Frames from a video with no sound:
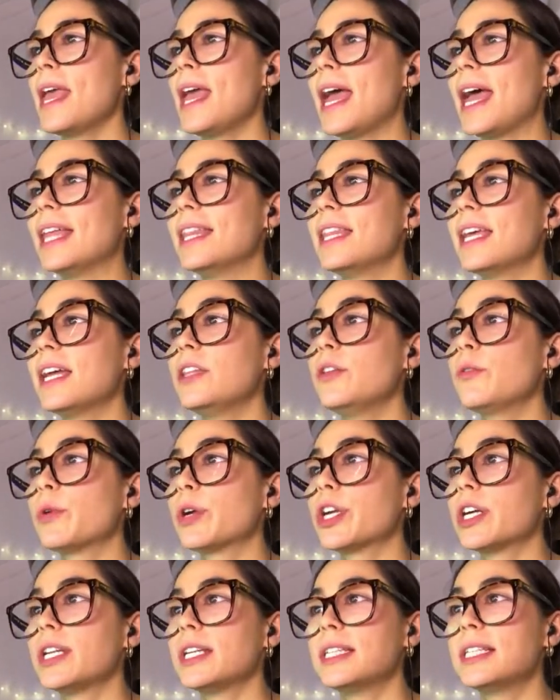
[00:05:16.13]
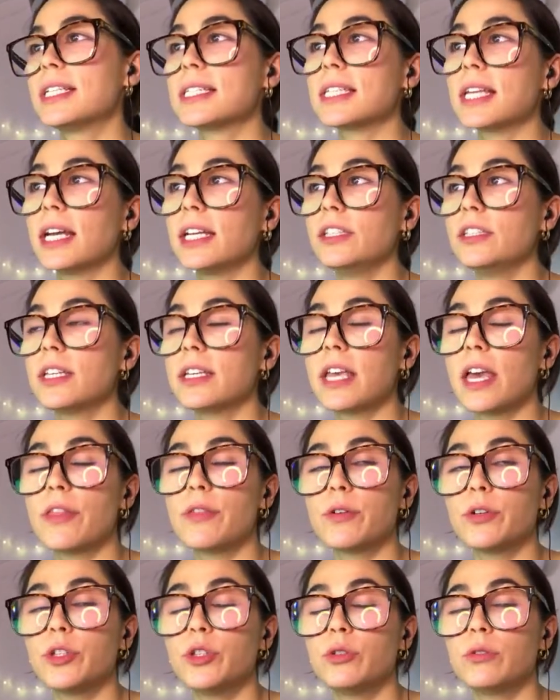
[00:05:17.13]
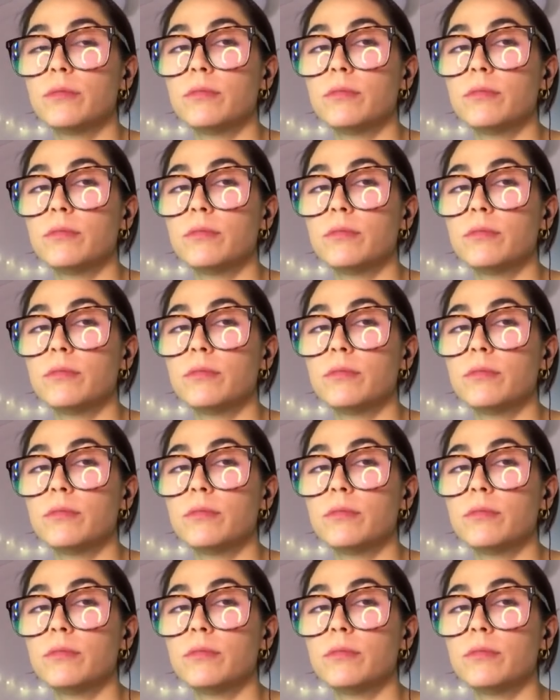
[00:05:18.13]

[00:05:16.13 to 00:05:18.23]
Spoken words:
And then we're gonna design together